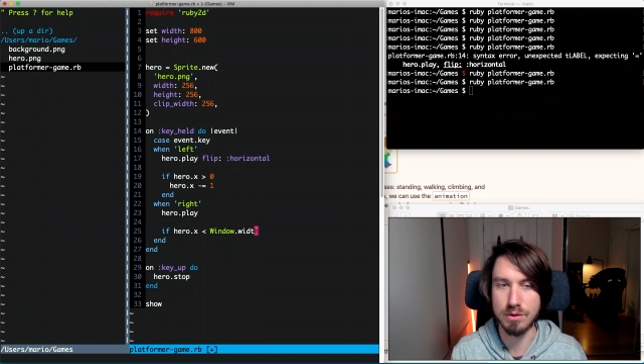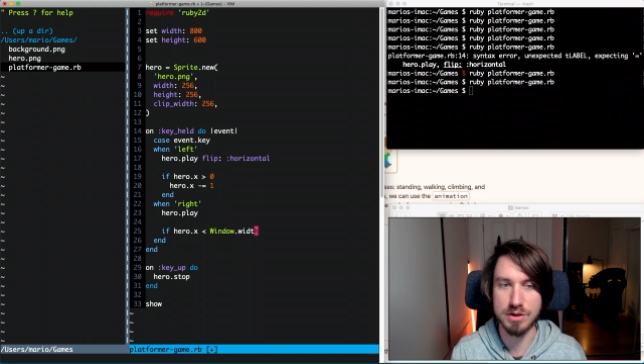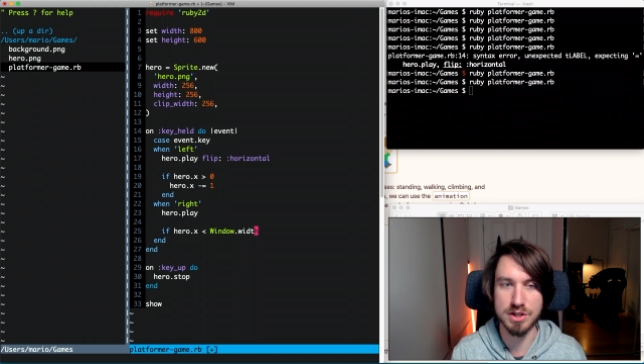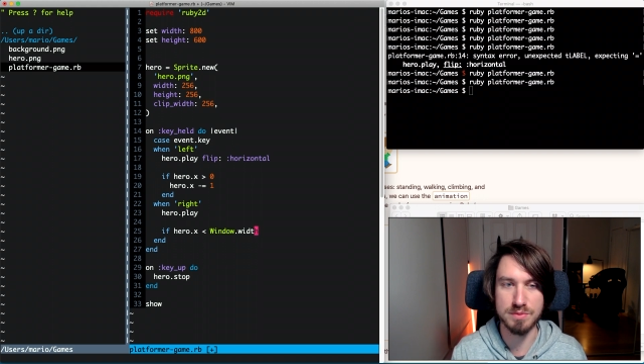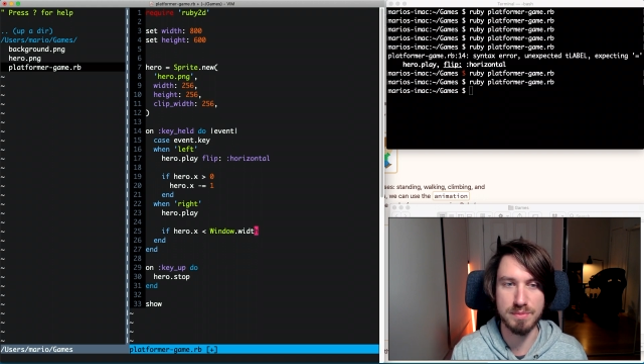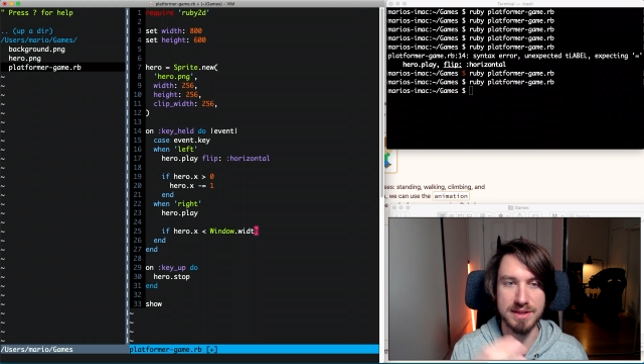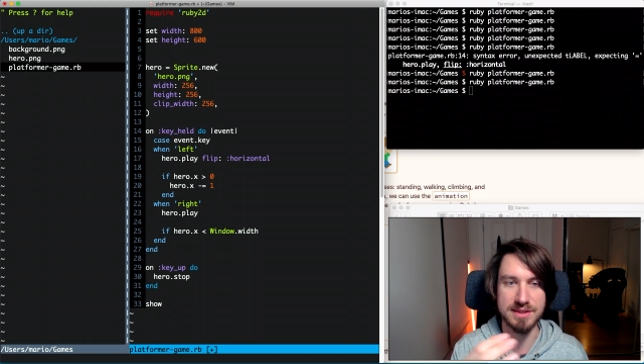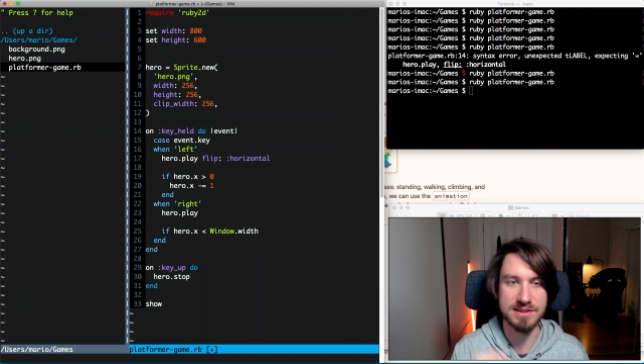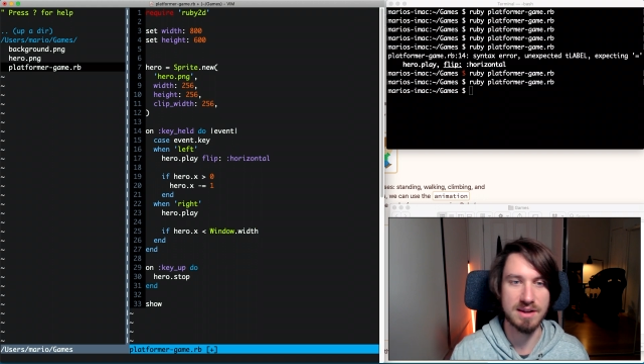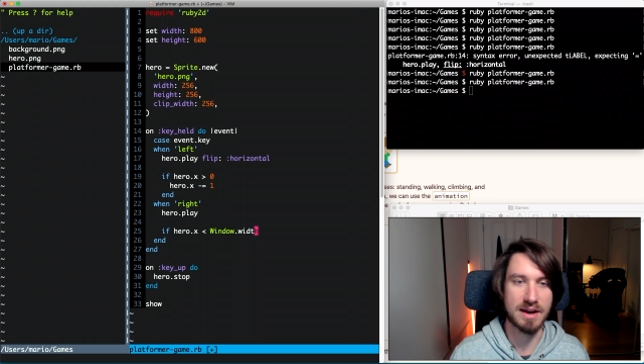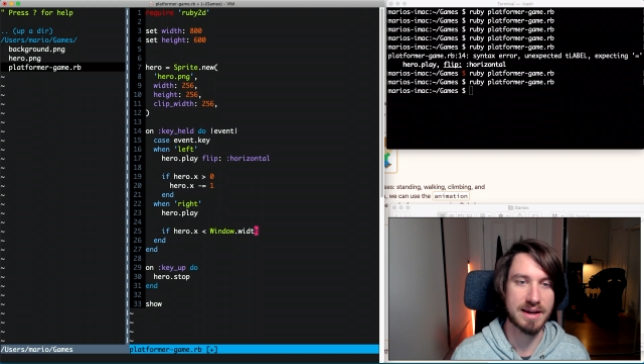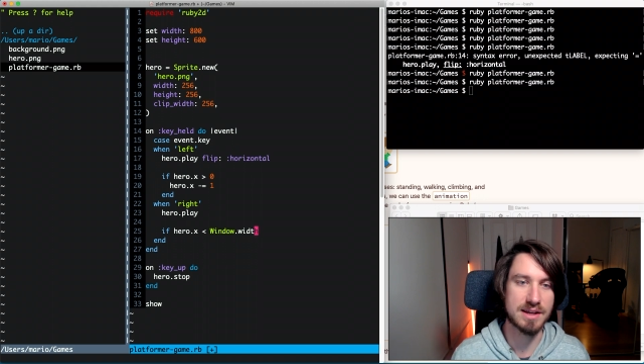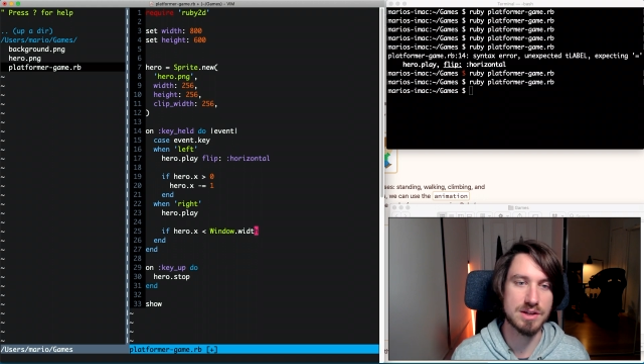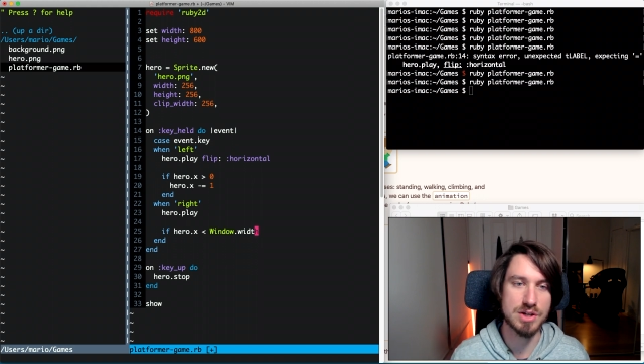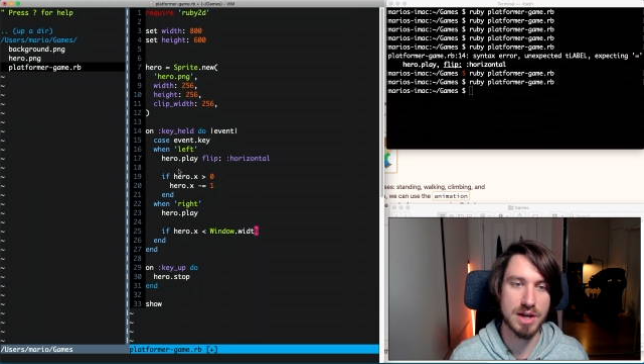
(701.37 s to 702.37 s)
It just means that
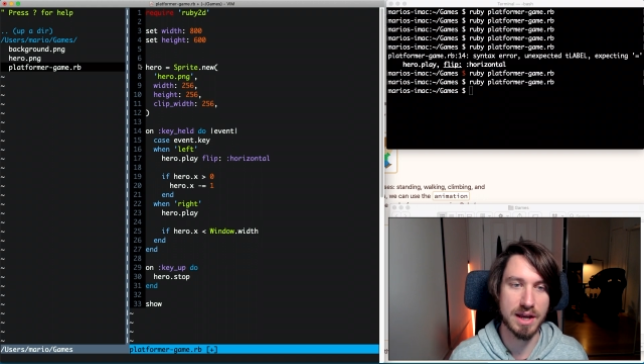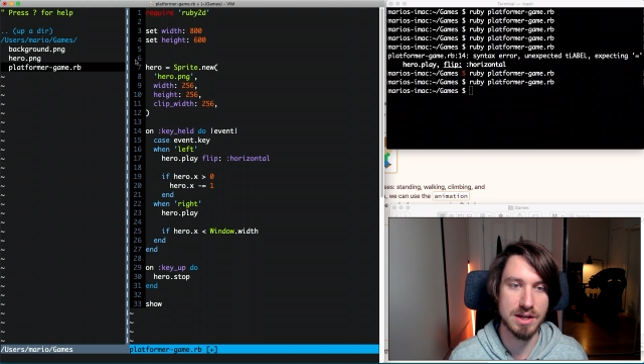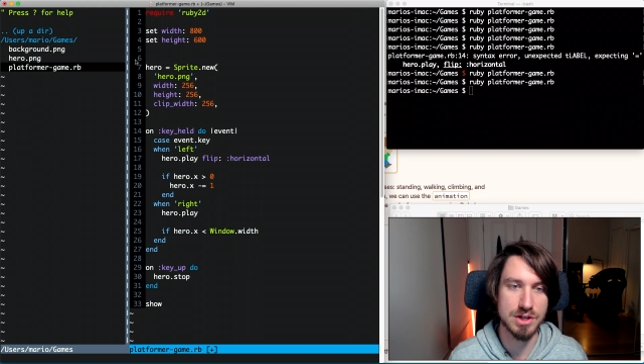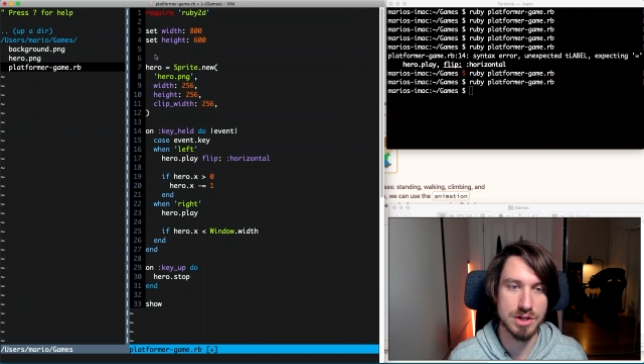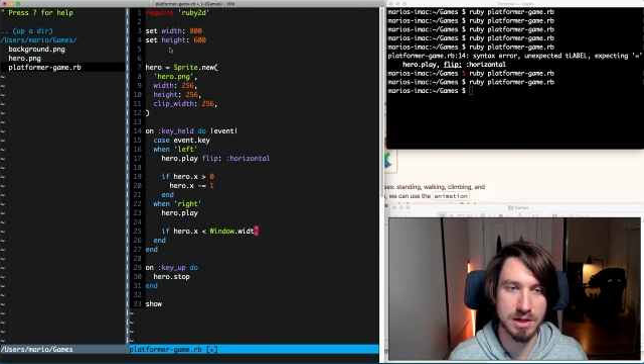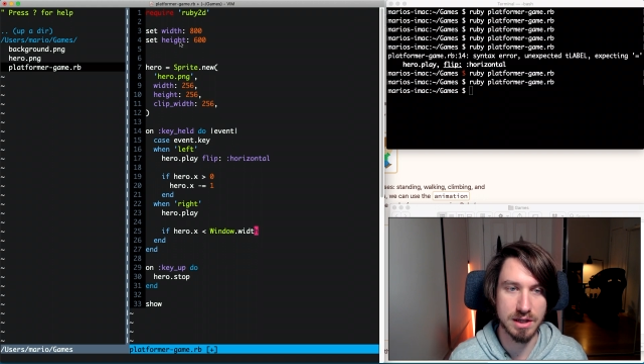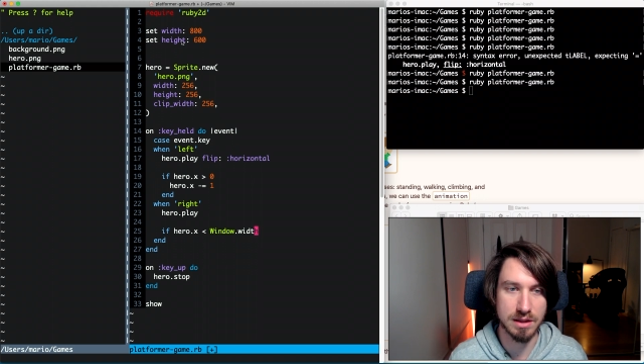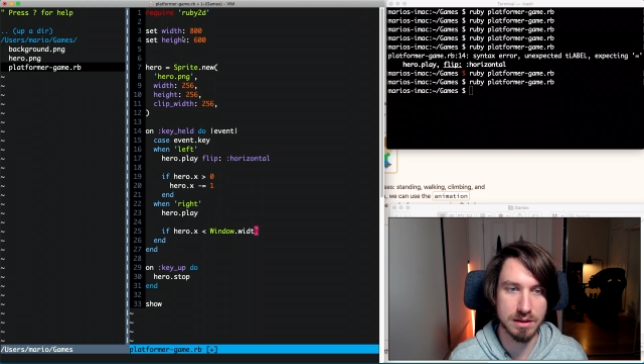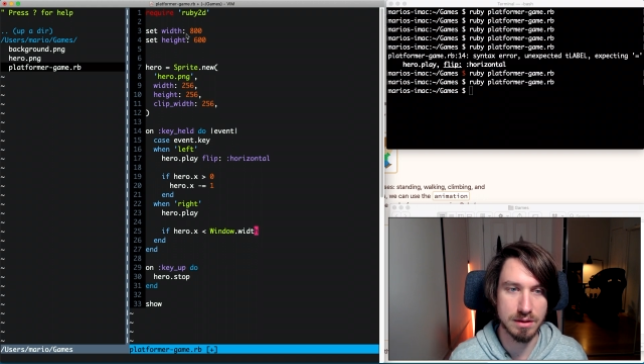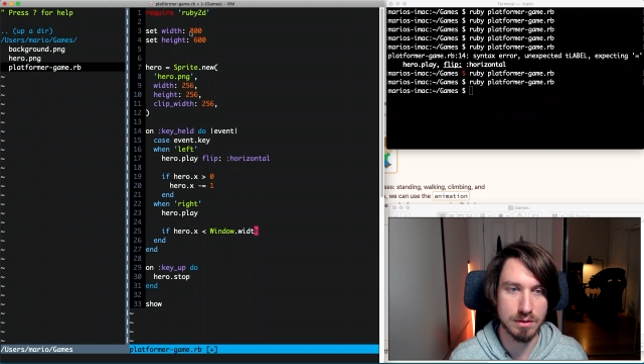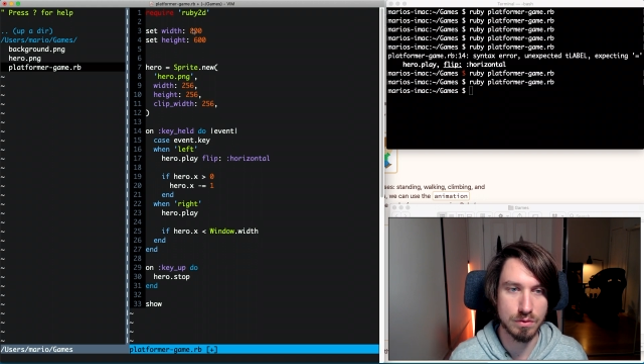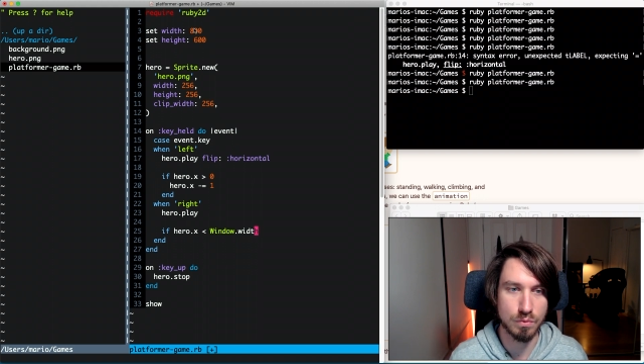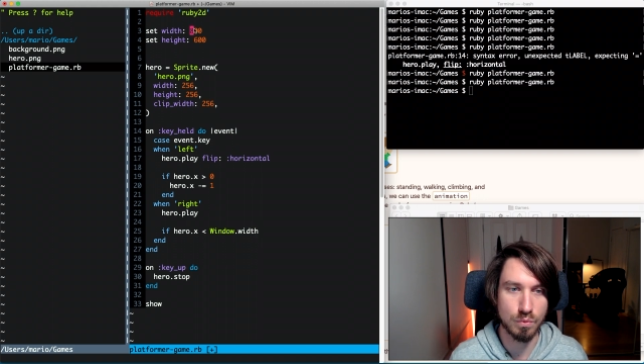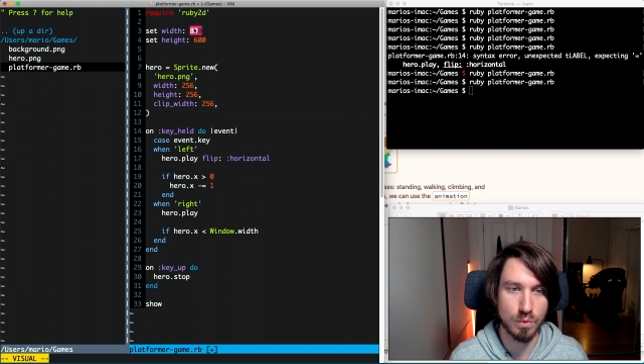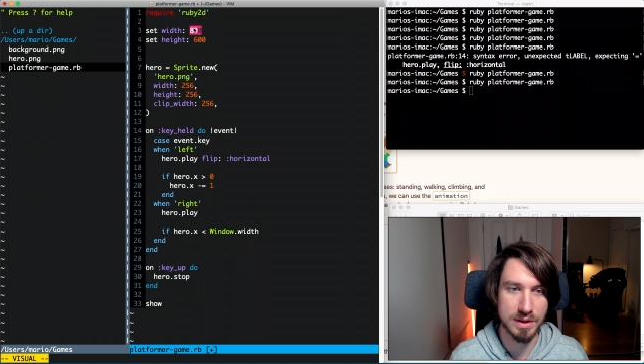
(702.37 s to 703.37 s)
I can change it
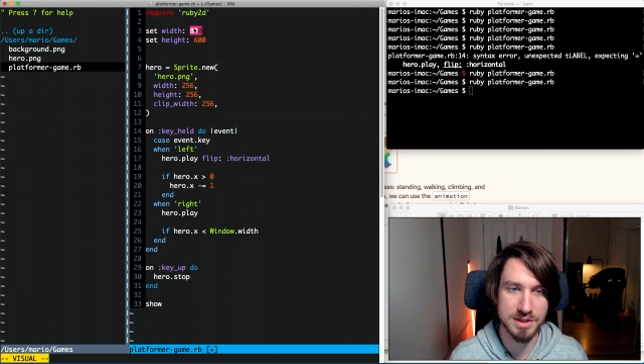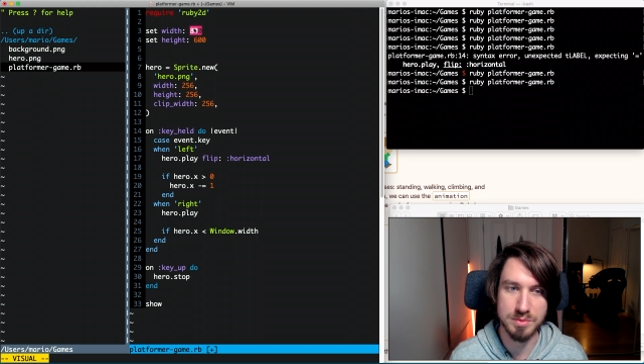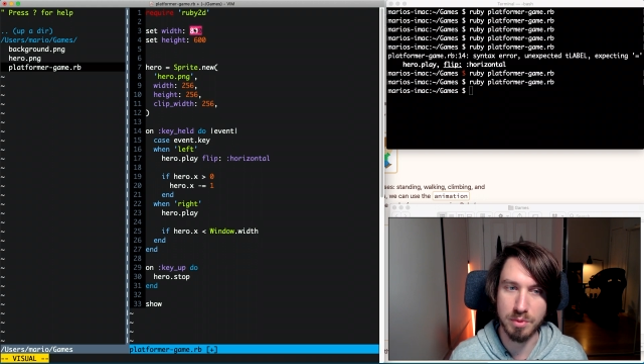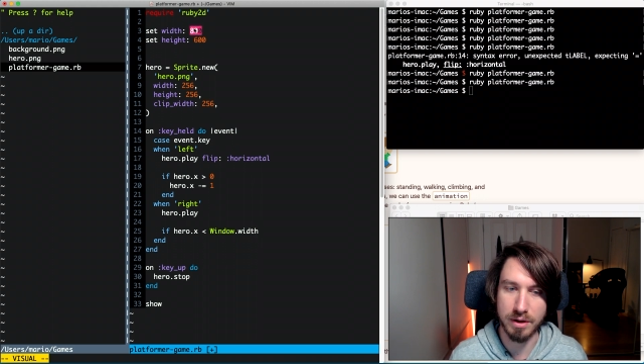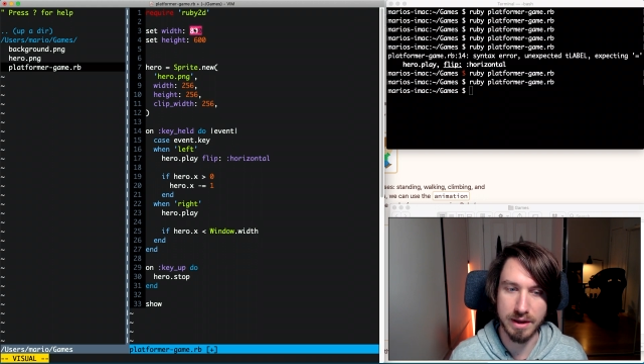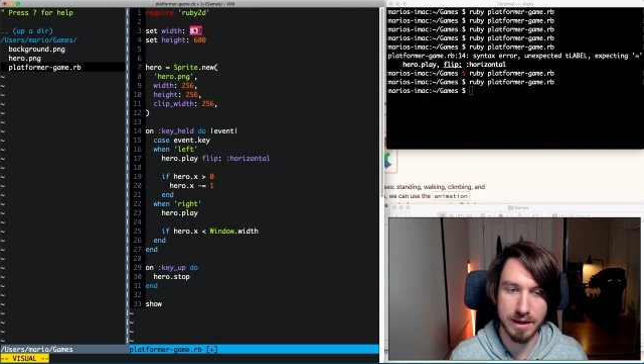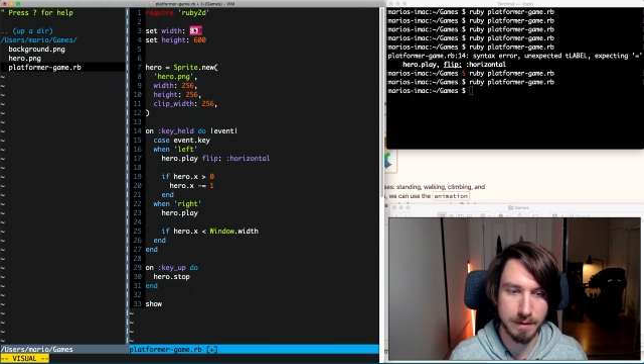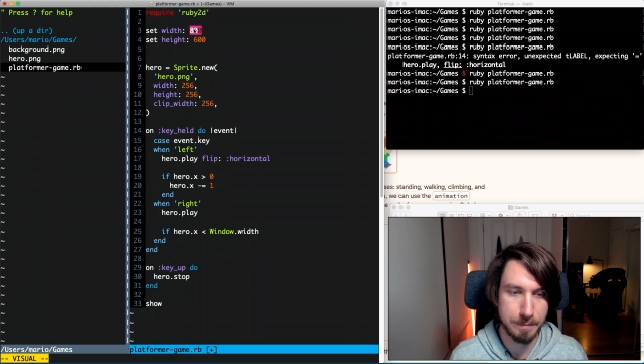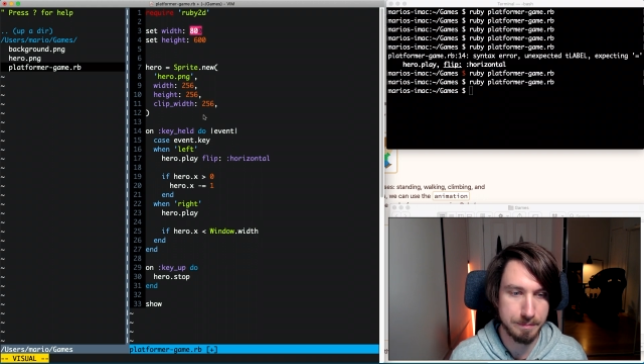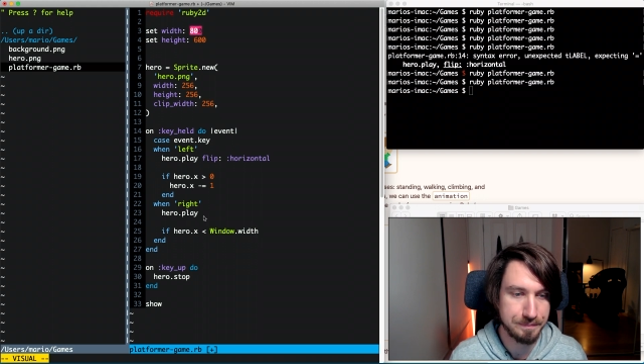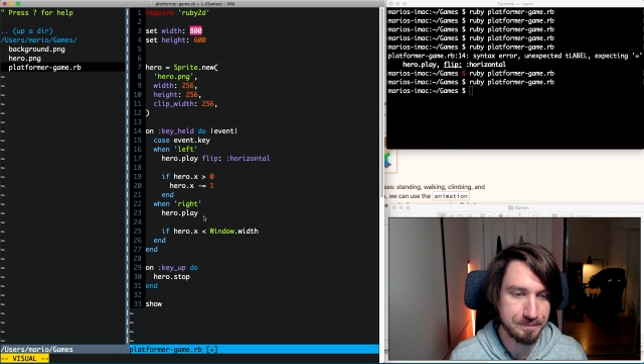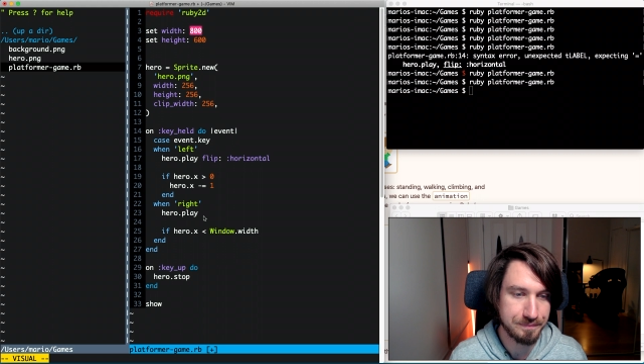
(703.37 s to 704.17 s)
in one spot here.